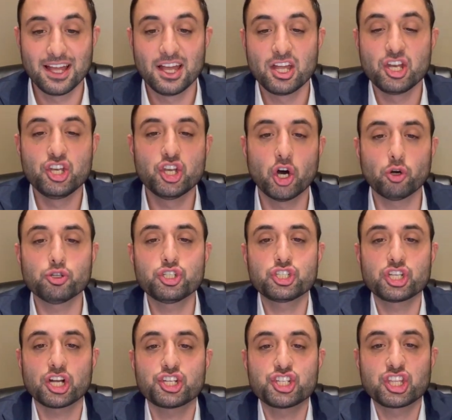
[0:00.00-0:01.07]
No
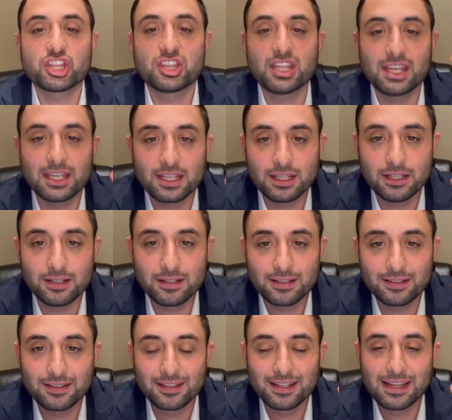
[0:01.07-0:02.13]
such thing
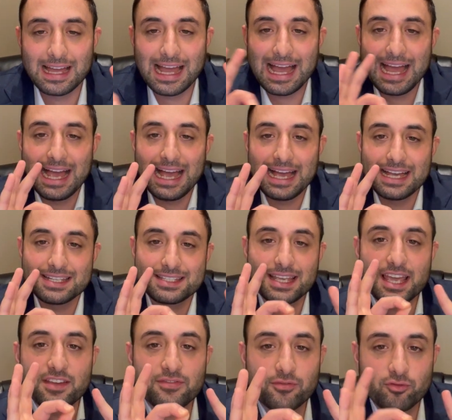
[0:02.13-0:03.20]
as
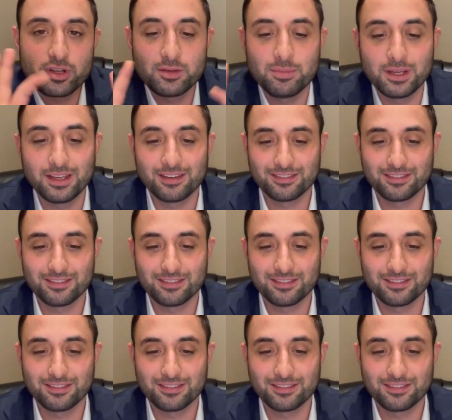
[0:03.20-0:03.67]
a freebie.